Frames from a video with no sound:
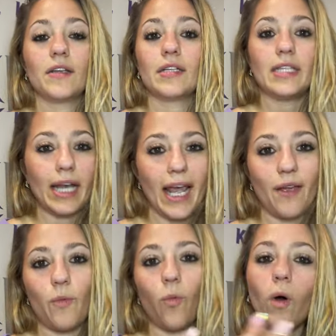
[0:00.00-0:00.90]
Danae,
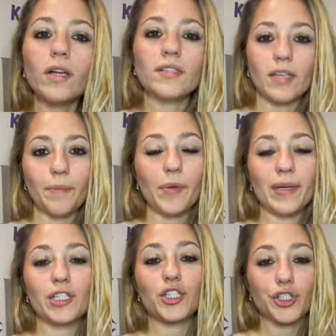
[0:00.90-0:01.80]
what
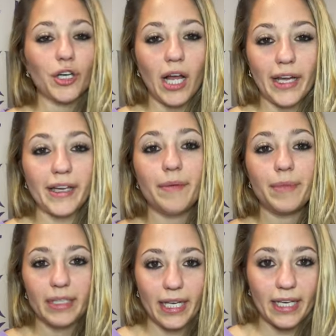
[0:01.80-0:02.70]
supplements should I
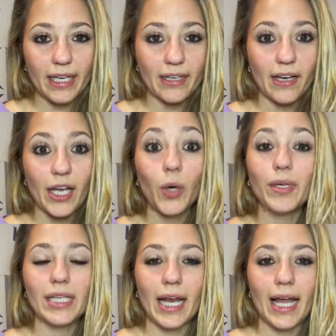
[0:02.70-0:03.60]
be taking? I
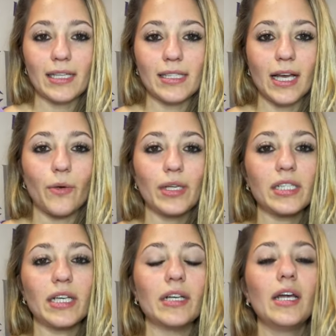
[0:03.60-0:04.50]
always get asked that
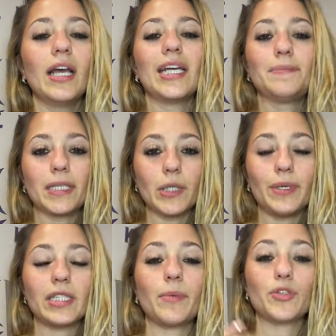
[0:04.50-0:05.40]
question, especially
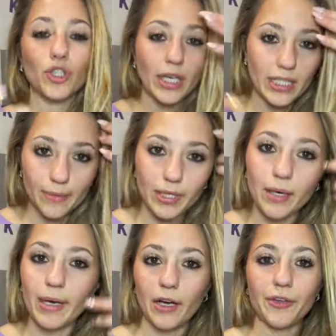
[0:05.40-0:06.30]
when someone's looking to
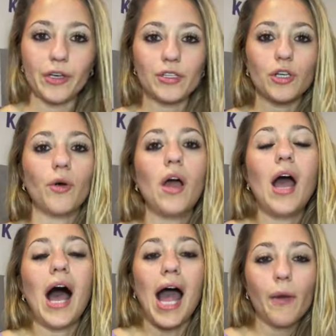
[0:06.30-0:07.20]
become healthier. So
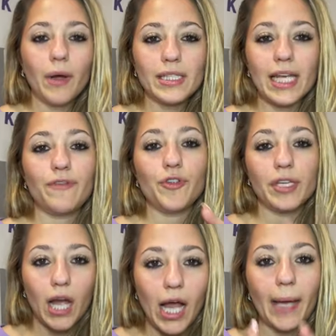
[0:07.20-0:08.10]
I want to save you the
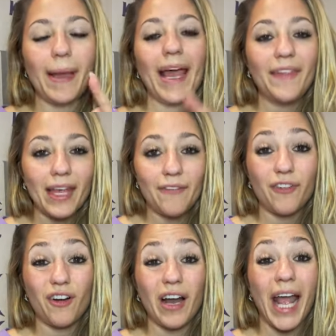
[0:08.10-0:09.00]
time and the
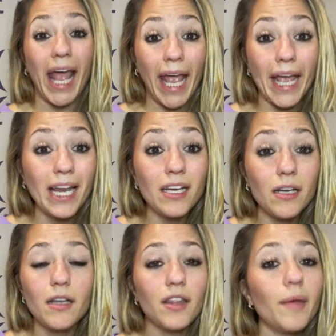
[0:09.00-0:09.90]
effort and
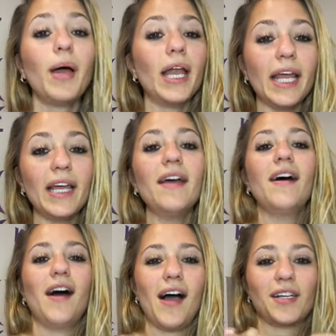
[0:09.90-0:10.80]
the money
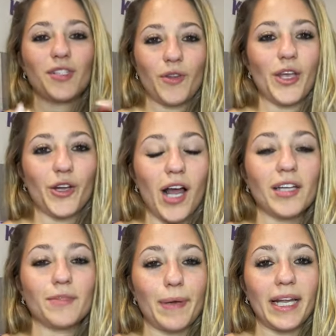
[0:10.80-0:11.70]
so that you're
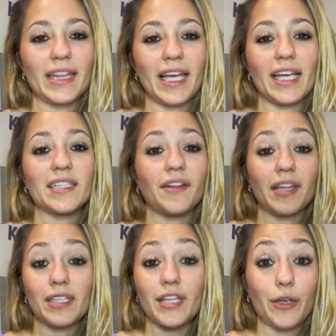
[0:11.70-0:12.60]
not spending things on
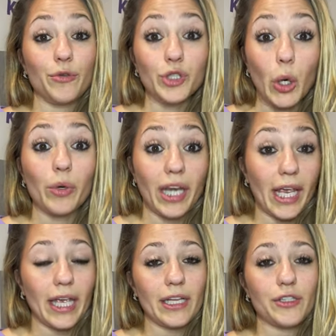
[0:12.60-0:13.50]
things that you don't
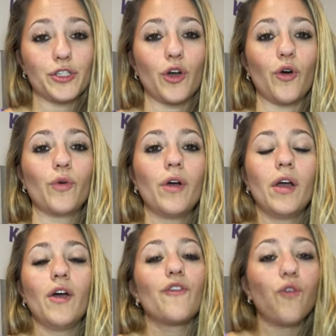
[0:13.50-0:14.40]
need. So
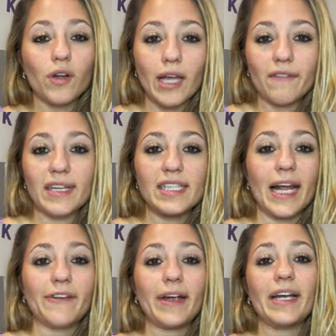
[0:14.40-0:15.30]
for that reason, I
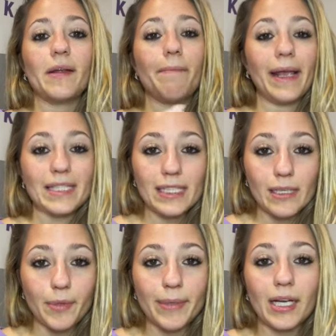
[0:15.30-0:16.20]
created a basic
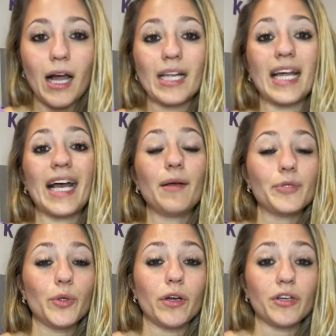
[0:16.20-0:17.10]
supplement guide that
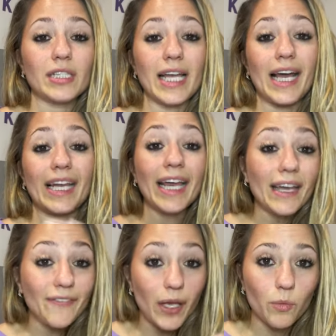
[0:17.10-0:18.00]
helps you understand
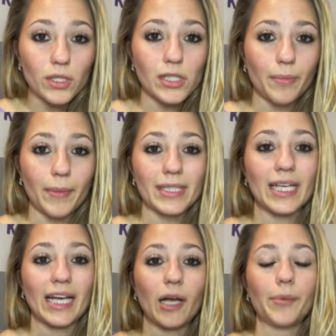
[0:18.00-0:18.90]
if and what supplements
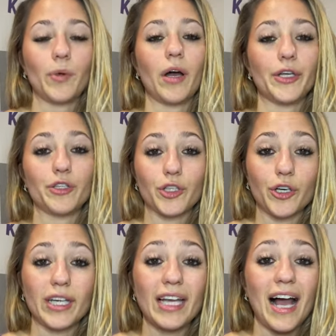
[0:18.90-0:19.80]
can help you on your
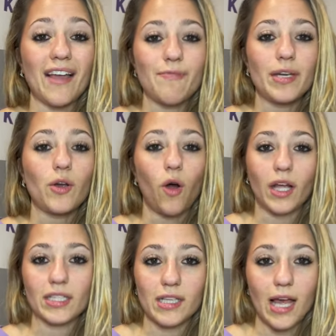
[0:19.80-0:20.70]
journey. I've been caught
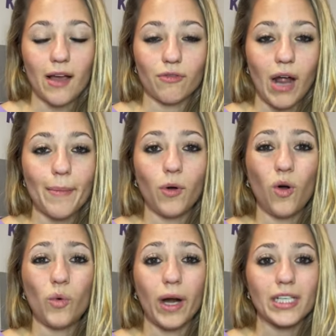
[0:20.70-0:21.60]
into that rabbit
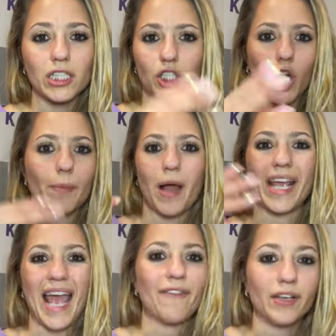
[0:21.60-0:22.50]
hole where I just started
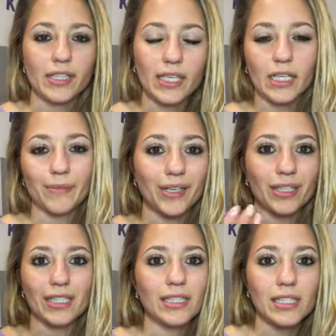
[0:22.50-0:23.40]
buying everything and I'm like,
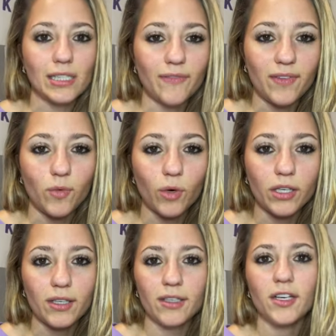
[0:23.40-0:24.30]
is this stuff even
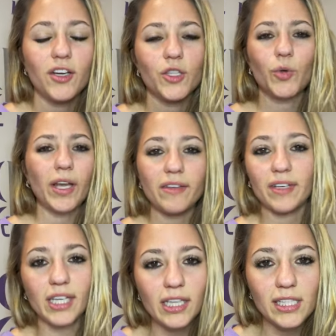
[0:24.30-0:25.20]
working? Do I
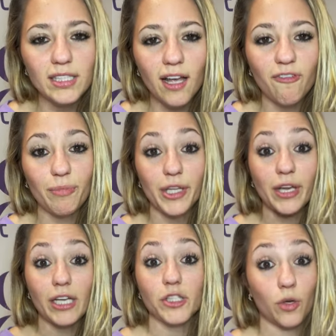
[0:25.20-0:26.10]
even need this stuff? But you
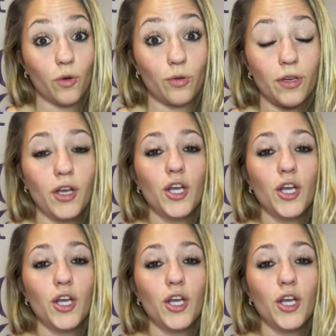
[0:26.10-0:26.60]
get sold.